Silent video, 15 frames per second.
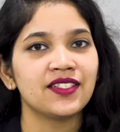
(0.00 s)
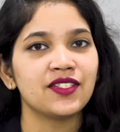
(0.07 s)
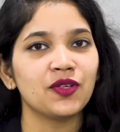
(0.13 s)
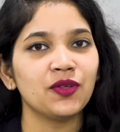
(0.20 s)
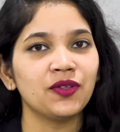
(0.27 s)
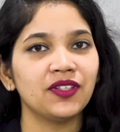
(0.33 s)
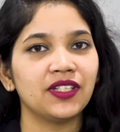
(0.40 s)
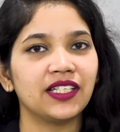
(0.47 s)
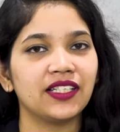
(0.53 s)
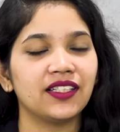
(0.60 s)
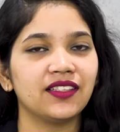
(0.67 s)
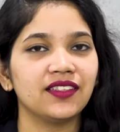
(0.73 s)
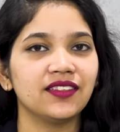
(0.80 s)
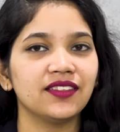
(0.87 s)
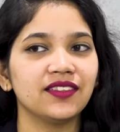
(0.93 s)
So
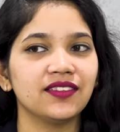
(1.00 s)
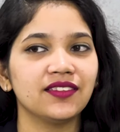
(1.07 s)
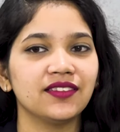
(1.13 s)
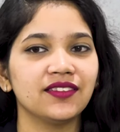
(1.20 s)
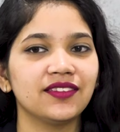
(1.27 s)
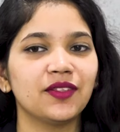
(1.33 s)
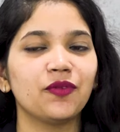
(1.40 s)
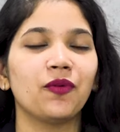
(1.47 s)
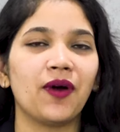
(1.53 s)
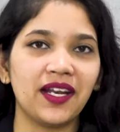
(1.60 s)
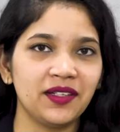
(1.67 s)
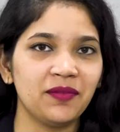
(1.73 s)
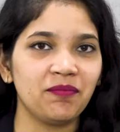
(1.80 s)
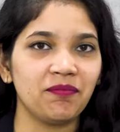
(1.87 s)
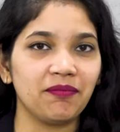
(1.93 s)
the
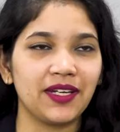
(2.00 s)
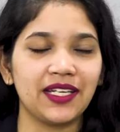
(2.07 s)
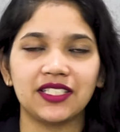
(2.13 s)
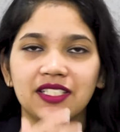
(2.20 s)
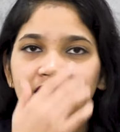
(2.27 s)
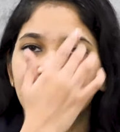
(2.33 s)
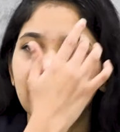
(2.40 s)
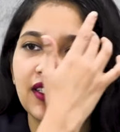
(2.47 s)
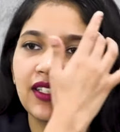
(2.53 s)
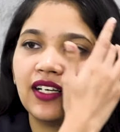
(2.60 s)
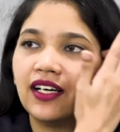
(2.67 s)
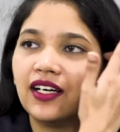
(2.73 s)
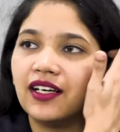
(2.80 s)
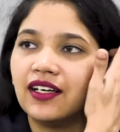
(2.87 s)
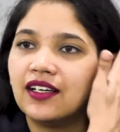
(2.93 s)
one
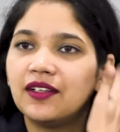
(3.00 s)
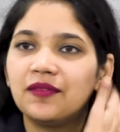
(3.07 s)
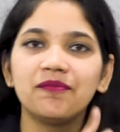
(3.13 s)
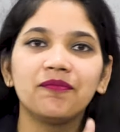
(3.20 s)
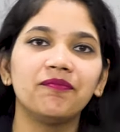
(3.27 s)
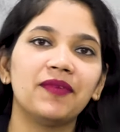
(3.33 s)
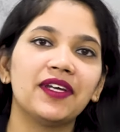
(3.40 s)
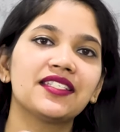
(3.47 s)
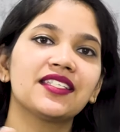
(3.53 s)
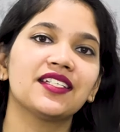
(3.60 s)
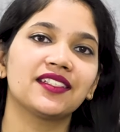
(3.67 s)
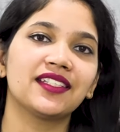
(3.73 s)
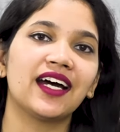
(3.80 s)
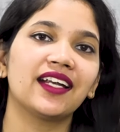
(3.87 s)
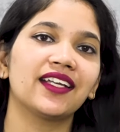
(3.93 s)
major
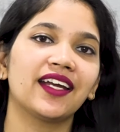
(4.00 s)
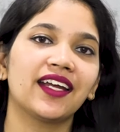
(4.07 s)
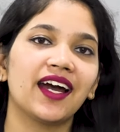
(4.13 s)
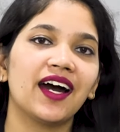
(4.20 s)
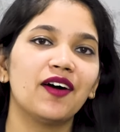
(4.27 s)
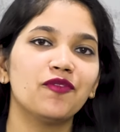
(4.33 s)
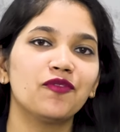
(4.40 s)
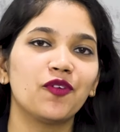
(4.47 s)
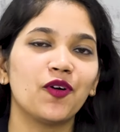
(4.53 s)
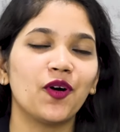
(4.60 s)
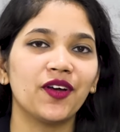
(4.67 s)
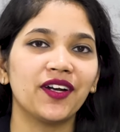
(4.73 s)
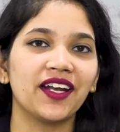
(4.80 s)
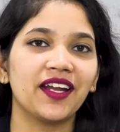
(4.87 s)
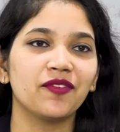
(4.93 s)
message that I have
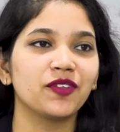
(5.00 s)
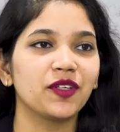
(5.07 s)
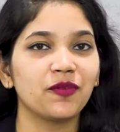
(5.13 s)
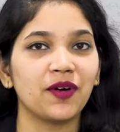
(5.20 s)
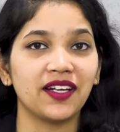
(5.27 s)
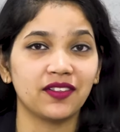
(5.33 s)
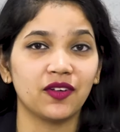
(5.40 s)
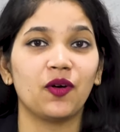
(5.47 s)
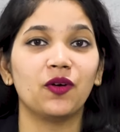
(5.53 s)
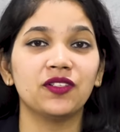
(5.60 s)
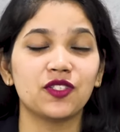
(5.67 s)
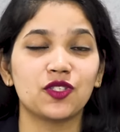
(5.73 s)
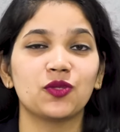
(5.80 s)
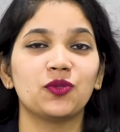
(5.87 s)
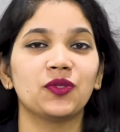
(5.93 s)
for everyone,
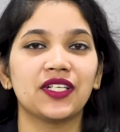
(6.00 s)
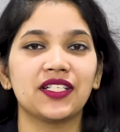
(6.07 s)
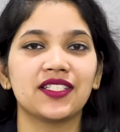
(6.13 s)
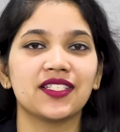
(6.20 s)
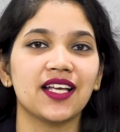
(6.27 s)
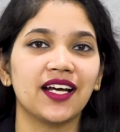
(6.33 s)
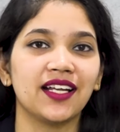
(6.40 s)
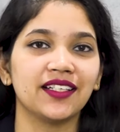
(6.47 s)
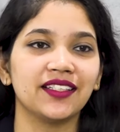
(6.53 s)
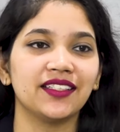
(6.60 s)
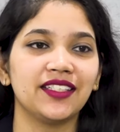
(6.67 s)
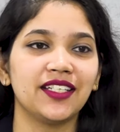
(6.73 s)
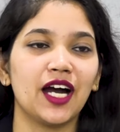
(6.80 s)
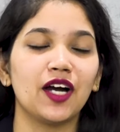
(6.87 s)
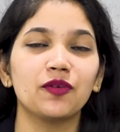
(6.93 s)
all the students
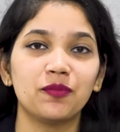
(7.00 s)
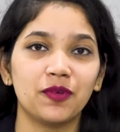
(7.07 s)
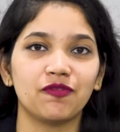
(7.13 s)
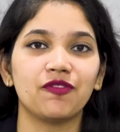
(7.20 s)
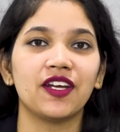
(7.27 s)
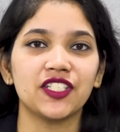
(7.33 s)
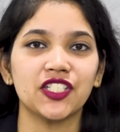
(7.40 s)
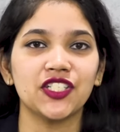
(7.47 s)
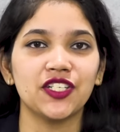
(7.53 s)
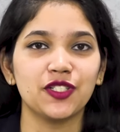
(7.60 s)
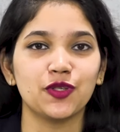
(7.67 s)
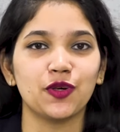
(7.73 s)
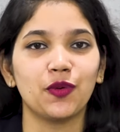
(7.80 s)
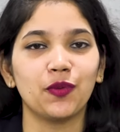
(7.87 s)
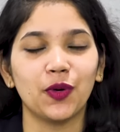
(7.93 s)
and young
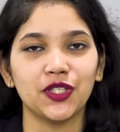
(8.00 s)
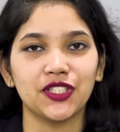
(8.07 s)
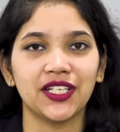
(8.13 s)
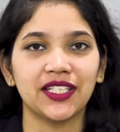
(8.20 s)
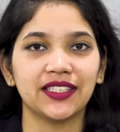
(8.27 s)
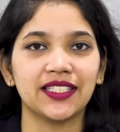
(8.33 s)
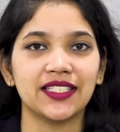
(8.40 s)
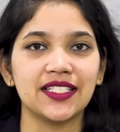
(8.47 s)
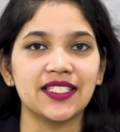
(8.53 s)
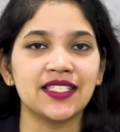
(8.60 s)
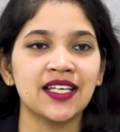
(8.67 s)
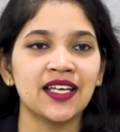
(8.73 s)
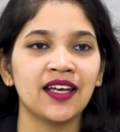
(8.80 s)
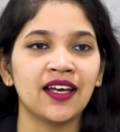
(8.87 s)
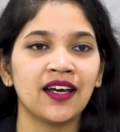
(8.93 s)
professionals who are watching this,